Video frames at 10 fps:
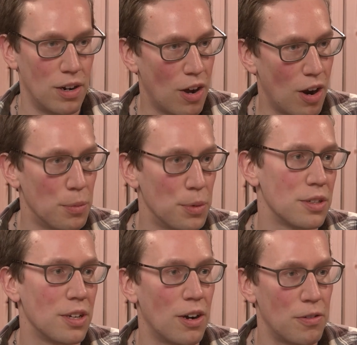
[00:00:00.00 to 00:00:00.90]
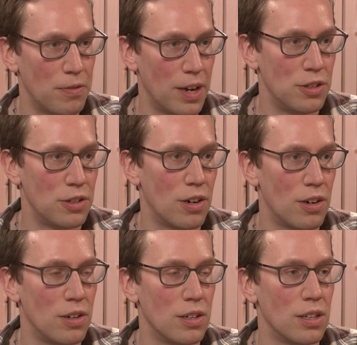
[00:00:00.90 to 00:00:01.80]
caramels and our fudge are
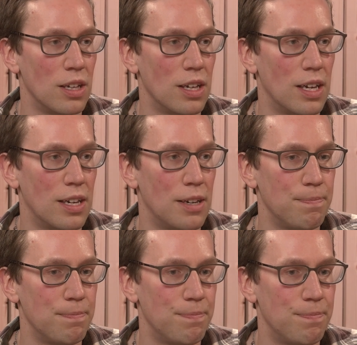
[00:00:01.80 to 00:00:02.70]
all um,